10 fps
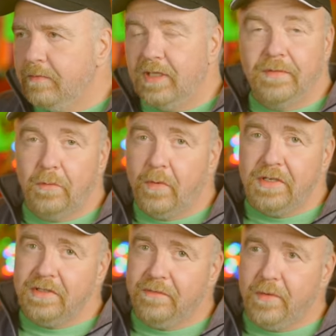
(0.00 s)
if it
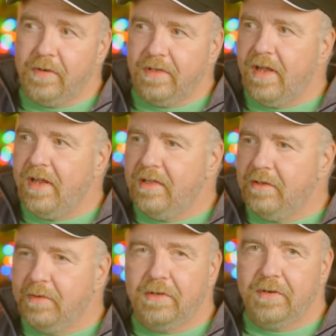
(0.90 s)
wasn't
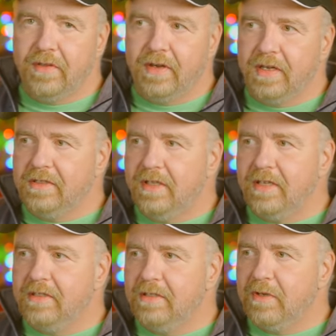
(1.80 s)
48, we go to the next
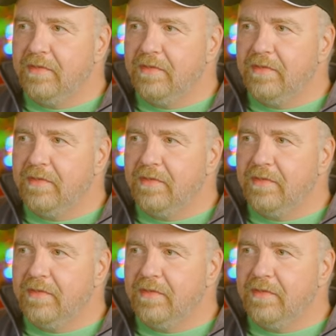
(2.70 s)
test.